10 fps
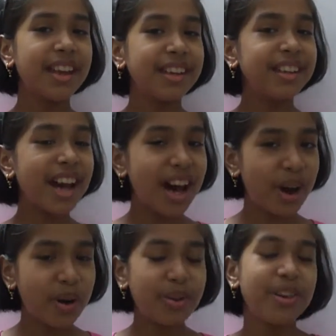
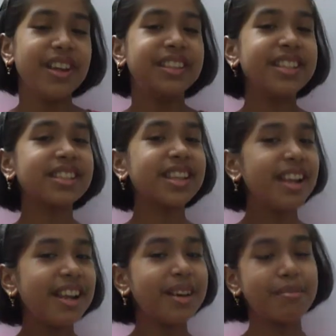Now this
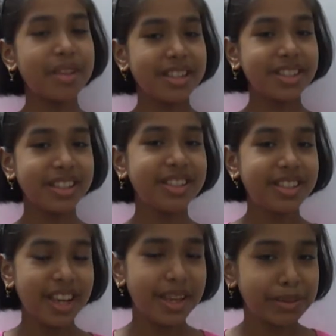elementary
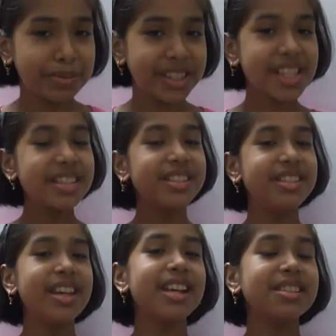shapes
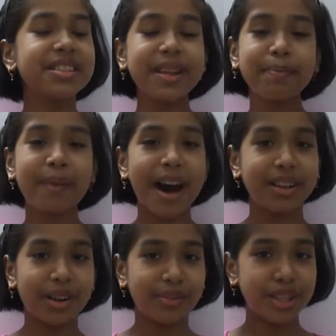is just the
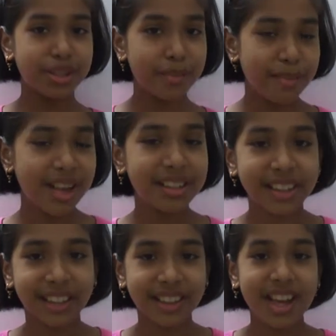part of the
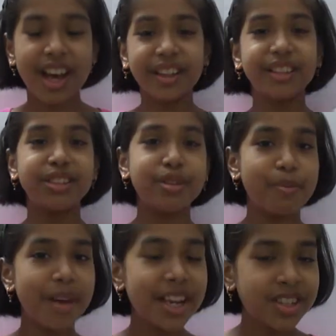geometry. The
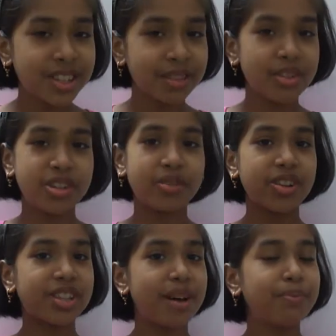geometry which
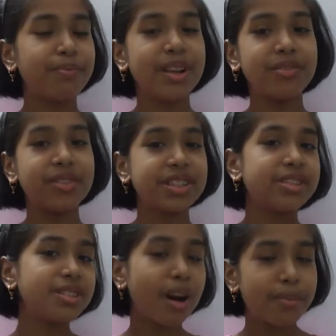was our
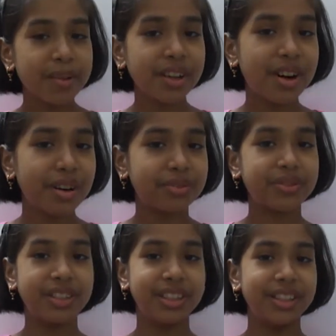previous topic
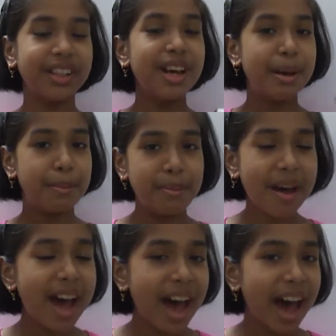of the
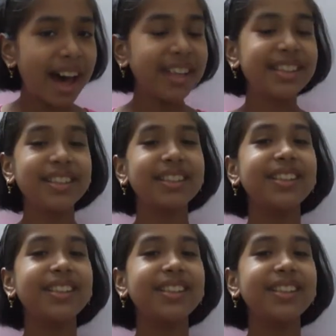math.